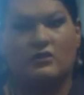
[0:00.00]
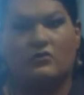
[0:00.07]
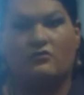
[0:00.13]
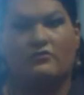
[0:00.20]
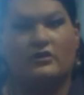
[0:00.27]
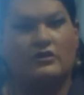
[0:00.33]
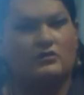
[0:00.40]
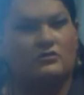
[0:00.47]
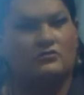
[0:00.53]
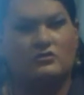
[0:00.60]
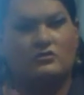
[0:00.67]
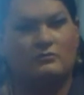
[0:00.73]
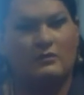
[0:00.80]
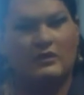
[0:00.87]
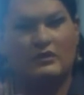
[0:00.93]
I don't really
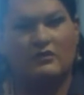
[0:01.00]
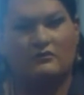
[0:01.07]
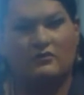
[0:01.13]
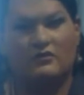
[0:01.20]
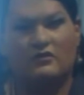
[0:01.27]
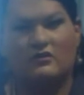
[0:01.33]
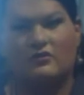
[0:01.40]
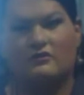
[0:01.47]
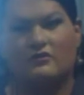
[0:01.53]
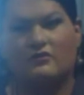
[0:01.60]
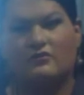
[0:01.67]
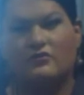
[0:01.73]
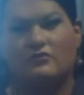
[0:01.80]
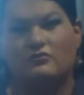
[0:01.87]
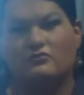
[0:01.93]
use too many
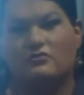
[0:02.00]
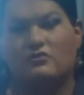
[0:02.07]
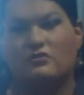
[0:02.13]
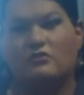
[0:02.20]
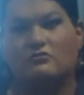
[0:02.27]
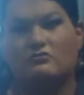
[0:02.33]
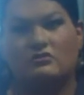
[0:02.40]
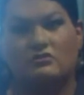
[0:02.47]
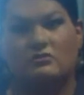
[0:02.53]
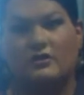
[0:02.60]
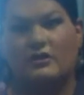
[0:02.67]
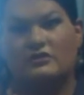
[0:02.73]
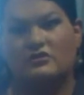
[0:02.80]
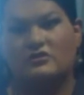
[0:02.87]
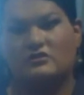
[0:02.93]
of those, new
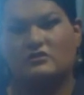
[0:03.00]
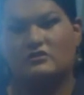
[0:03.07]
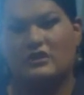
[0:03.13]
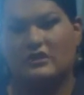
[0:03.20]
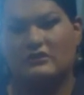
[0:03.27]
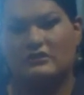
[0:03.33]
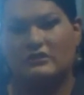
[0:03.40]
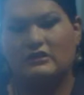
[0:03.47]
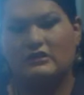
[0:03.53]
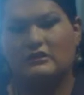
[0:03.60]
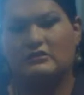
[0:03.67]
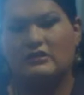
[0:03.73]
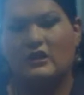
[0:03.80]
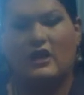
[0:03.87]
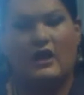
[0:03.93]
age
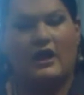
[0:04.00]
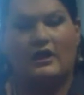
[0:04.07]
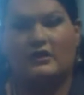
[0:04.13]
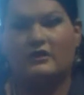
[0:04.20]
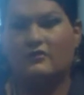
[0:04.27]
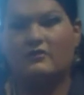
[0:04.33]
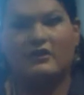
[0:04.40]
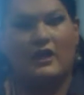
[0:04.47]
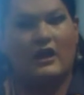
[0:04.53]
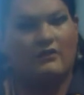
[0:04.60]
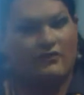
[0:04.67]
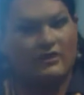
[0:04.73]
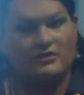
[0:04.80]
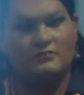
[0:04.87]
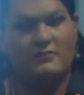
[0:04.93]
techniques. I
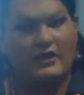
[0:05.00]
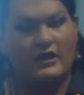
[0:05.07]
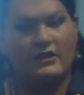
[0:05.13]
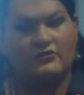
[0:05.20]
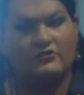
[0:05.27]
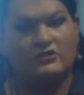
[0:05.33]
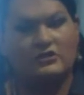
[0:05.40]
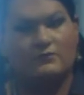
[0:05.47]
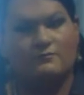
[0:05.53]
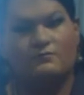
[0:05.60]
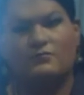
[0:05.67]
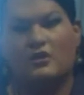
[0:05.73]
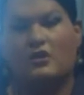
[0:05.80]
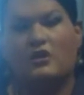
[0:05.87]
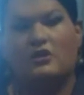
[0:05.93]
raise my energy.
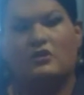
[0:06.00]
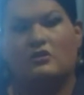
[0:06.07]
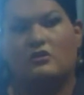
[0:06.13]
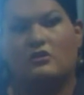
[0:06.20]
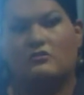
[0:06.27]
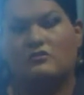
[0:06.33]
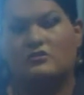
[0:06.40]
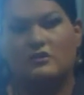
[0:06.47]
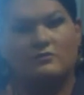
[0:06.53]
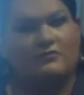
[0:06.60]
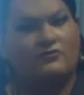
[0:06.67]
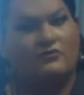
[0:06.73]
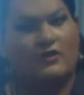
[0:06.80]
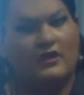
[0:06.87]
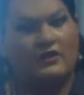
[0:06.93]
Some
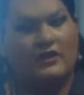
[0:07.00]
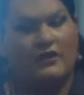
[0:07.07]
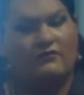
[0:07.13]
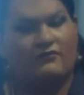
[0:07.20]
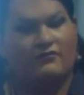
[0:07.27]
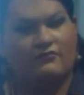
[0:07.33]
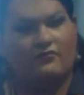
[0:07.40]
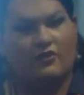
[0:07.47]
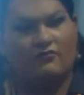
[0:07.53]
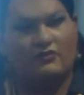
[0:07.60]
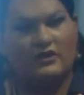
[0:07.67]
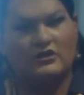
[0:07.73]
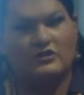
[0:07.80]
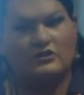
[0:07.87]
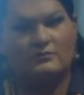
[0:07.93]
of you I've
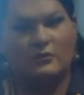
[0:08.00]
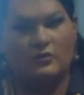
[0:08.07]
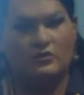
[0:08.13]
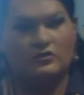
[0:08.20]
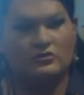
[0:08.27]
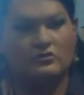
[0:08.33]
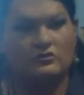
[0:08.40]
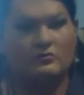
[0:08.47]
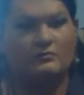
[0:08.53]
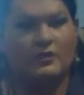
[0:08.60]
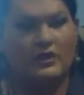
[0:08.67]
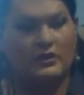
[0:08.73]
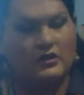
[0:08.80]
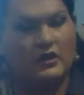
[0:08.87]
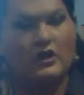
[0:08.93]
already spoken to.
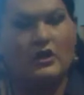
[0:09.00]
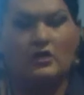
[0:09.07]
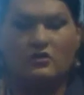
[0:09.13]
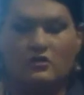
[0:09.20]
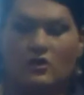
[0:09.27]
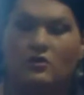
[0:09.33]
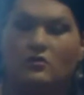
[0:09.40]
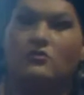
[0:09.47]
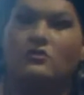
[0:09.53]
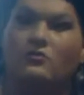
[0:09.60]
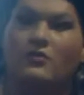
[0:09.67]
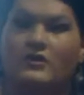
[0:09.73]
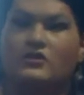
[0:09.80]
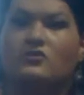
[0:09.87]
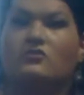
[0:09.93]
But, you
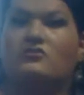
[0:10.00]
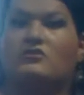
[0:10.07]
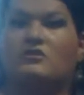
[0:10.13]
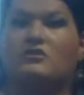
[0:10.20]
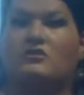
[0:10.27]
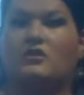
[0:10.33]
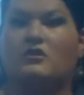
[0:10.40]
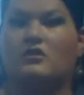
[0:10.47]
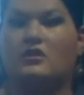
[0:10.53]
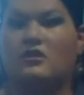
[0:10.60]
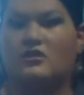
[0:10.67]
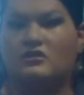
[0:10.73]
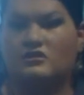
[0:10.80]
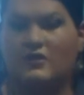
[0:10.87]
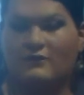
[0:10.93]
want to choose
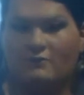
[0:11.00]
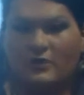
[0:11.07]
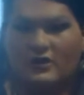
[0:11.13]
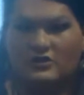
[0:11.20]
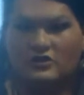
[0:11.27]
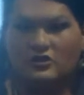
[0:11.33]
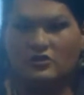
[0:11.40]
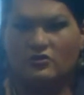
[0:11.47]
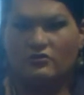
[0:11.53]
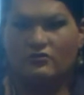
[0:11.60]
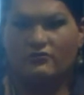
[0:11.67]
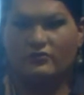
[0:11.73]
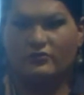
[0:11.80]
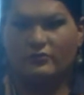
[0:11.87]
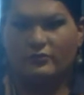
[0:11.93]
a safe place in your
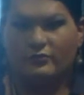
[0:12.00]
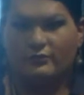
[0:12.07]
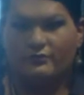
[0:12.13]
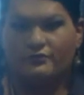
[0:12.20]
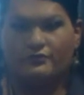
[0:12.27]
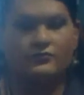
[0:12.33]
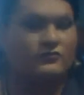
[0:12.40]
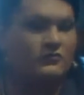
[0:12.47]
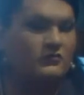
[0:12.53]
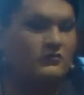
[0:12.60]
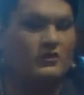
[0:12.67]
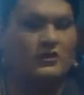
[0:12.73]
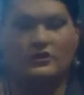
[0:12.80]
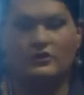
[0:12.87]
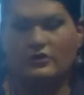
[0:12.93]
room,
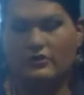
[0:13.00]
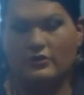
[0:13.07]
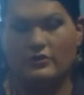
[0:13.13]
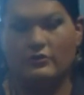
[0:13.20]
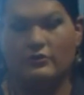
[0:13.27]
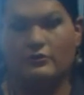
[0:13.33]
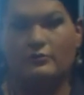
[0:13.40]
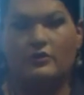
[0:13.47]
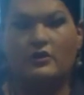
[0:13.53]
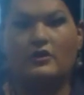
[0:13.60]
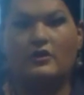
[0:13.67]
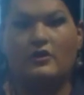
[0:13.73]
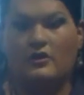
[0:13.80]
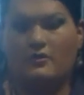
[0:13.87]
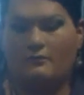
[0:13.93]
in your home.
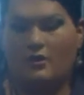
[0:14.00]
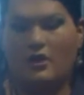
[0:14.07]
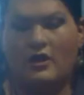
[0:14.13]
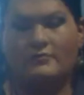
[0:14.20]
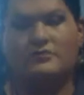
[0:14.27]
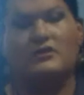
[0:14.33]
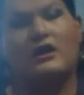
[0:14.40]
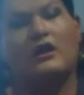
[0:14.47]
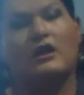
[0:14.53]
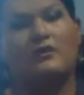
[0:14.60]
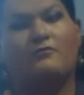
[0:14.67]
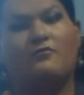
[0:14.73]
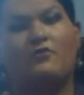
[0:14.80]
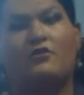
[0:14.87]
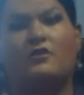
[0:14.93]
Palms
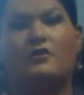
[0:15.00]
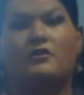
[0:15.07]
up.